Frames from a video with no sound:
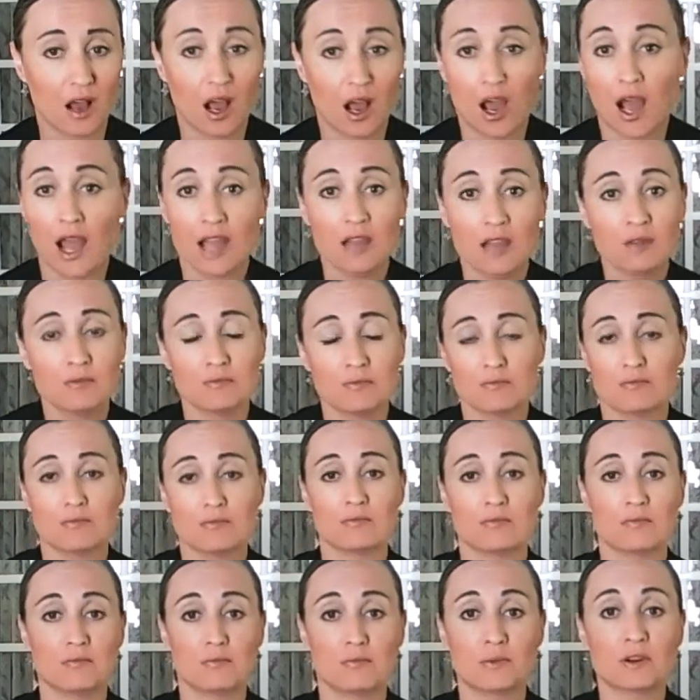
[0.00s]
I
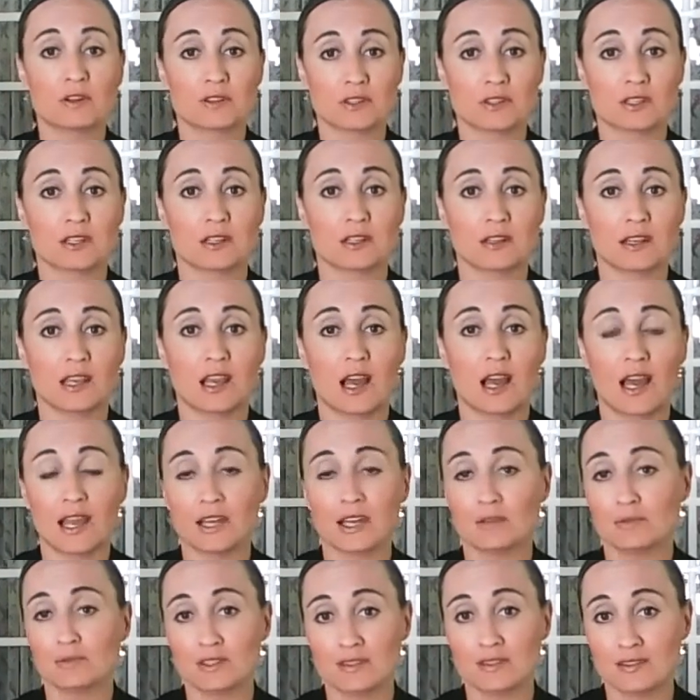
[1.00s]

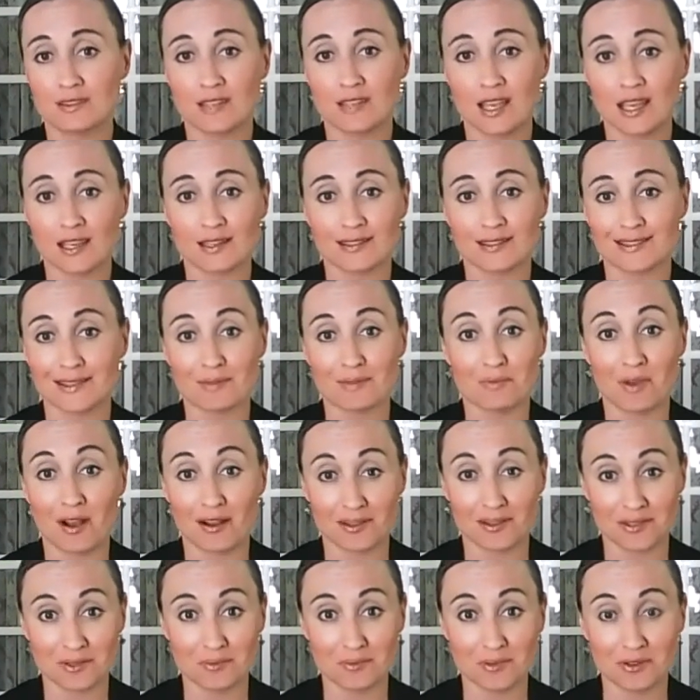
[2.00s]
would say it's
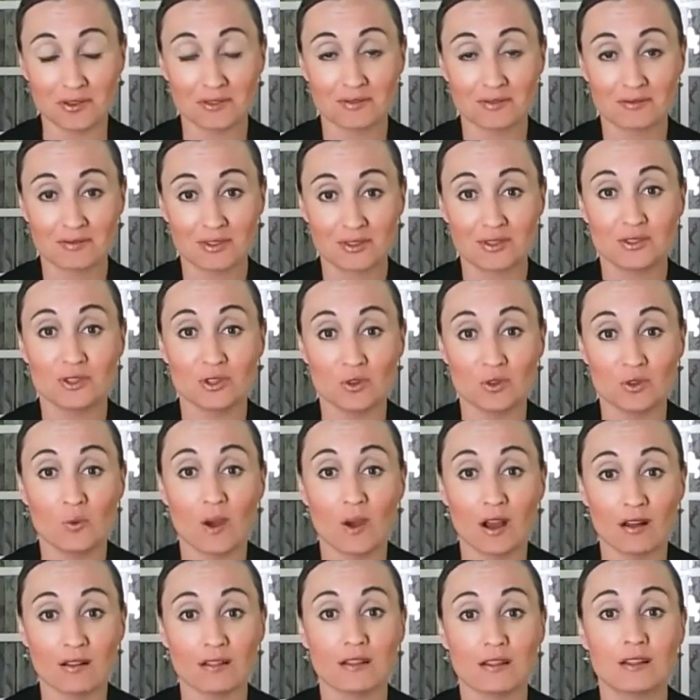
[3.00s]
impossible to do
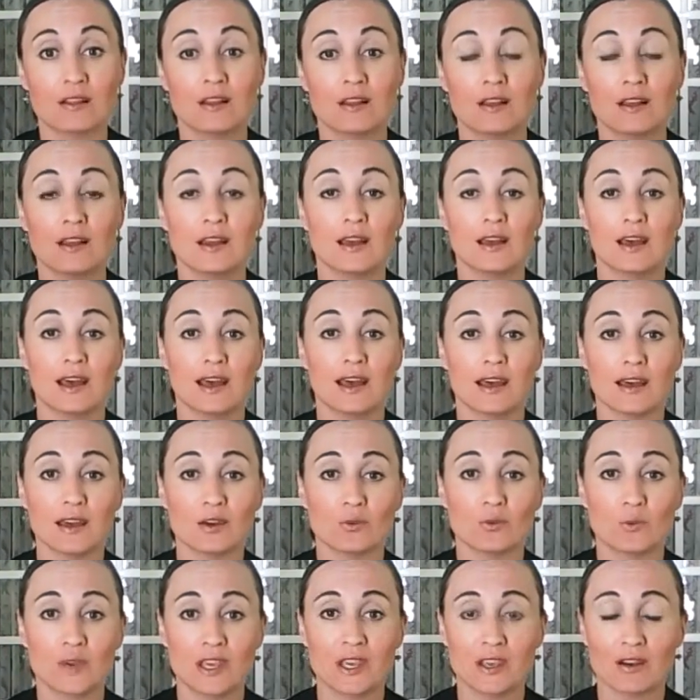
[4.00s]
well.
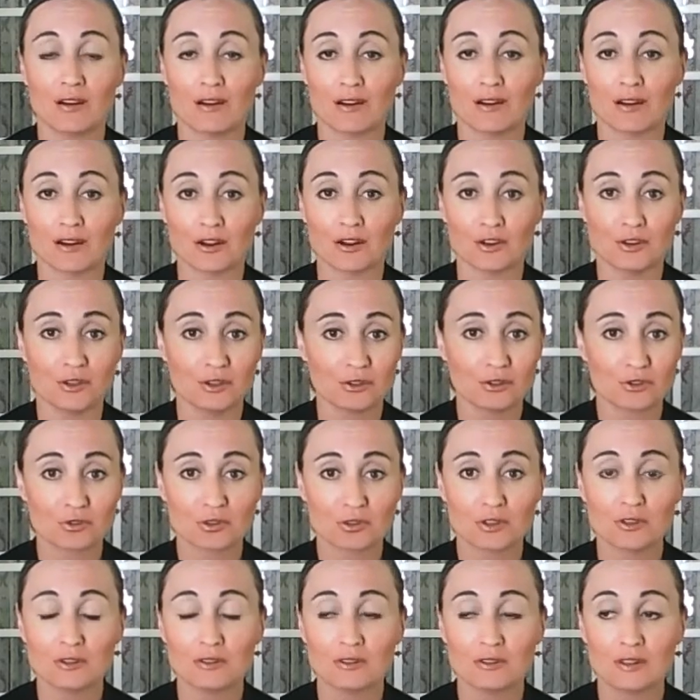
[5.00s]
We are
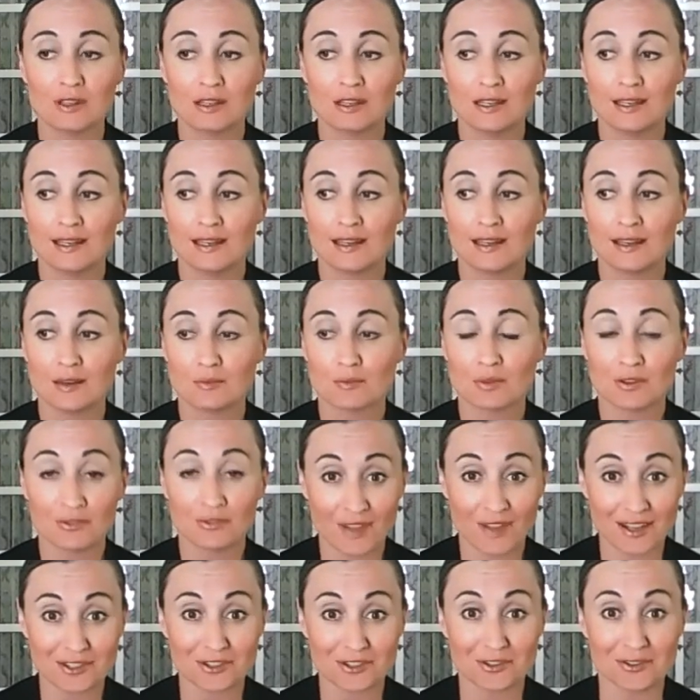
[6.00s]
neutral
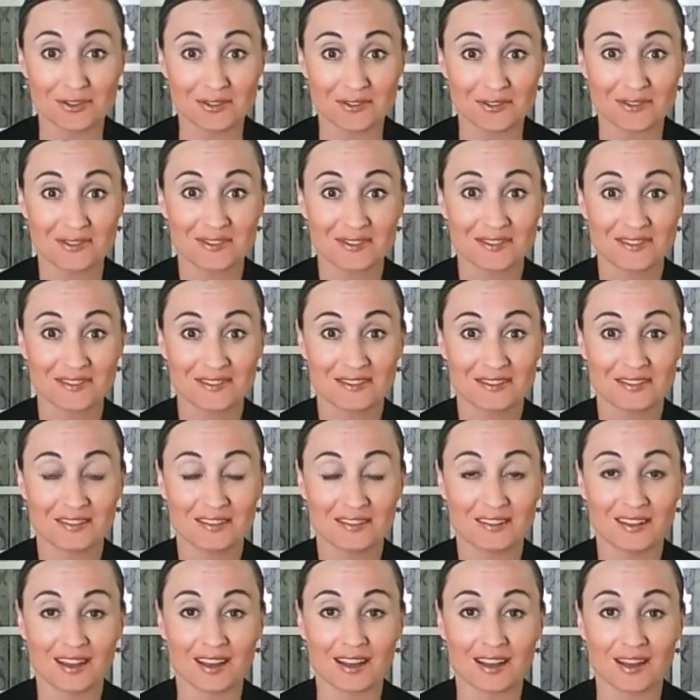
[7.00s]
professionals.
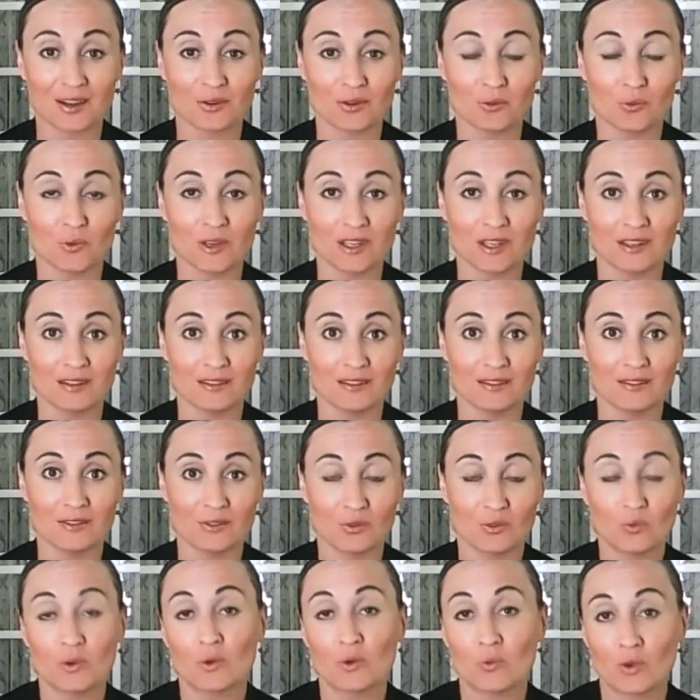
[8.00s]
When
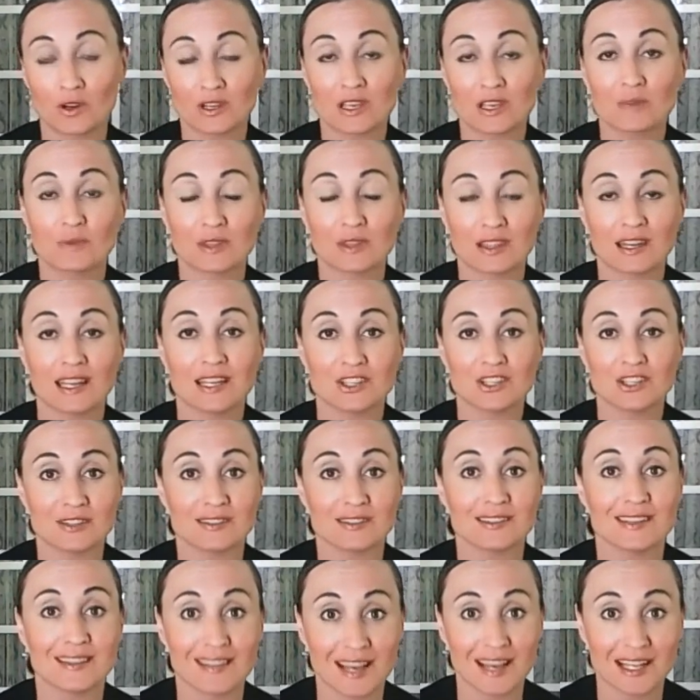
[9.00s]
working with an
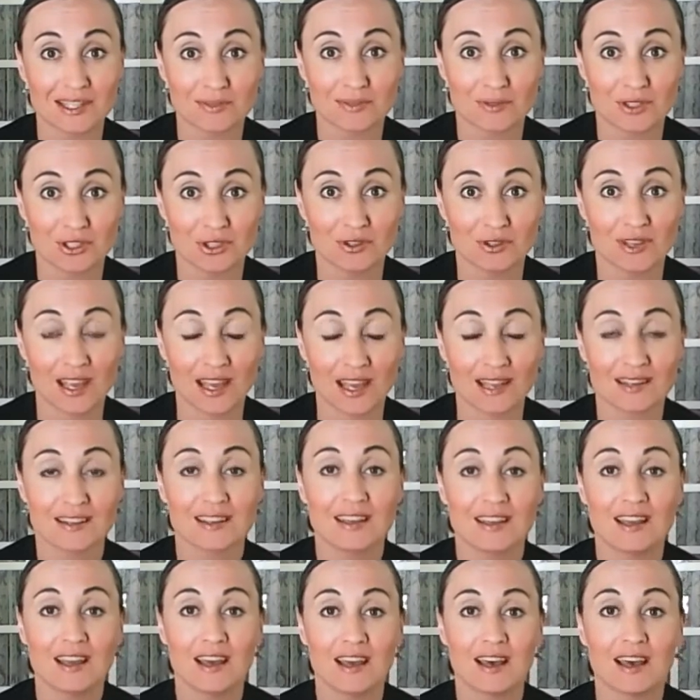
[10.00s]
agency, that's what you get.
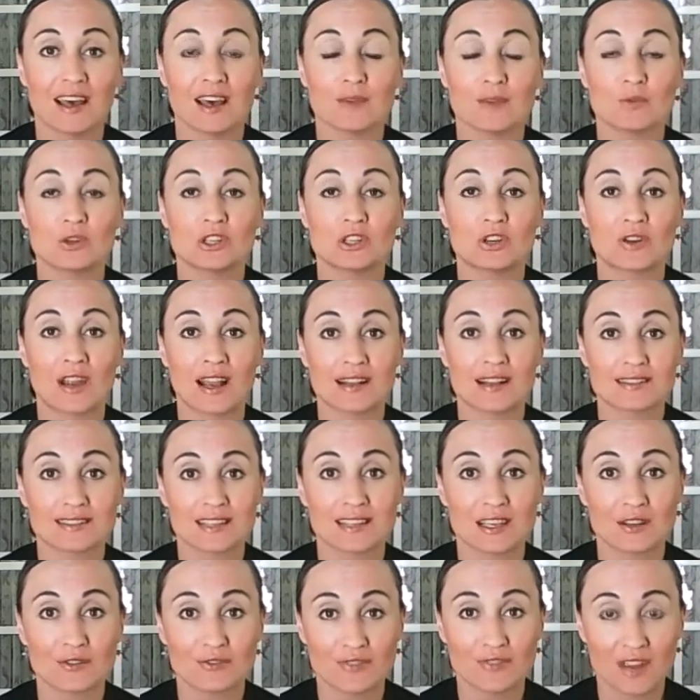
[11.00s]
When you're
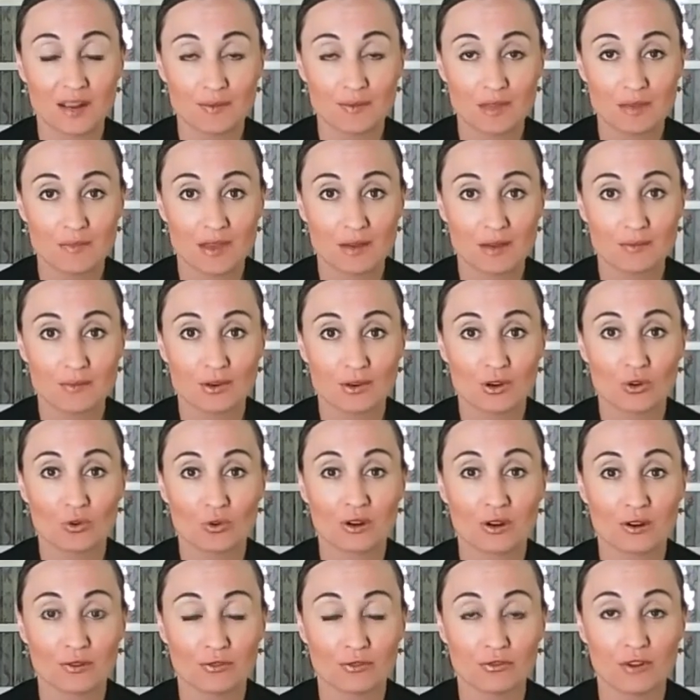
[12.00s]
asking a family member
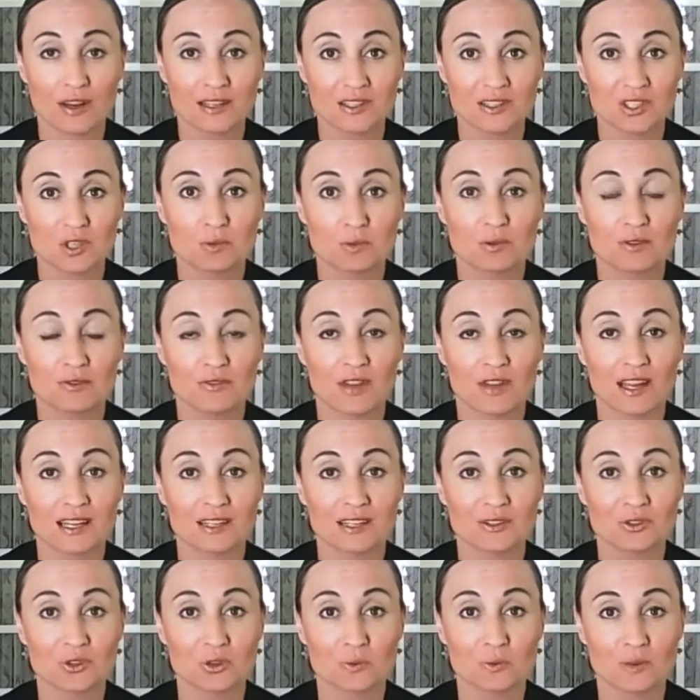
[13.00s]
or a friend to provide
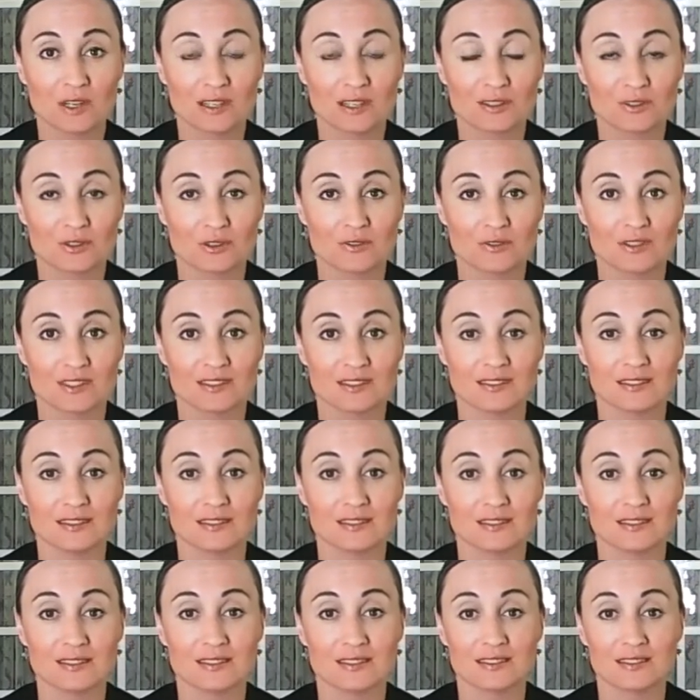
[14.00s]
interpreting
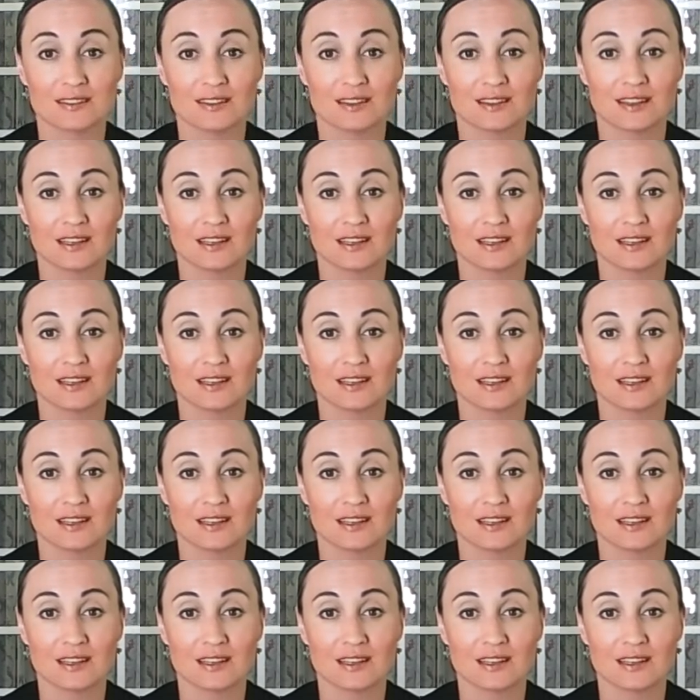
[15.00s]
services